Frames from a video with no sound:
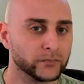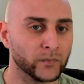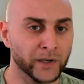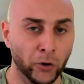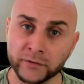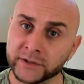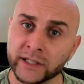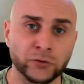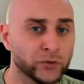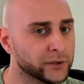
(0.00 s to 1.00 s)
Now,
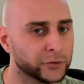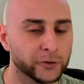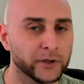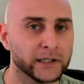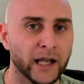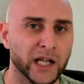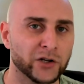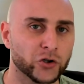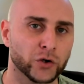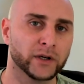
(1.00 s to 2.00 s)
obviously read through it and
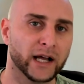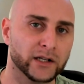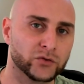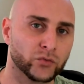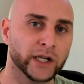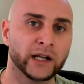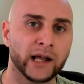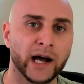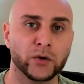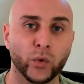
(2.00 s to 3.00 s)
ensure that it's really
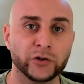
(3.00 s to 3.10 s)
aligned with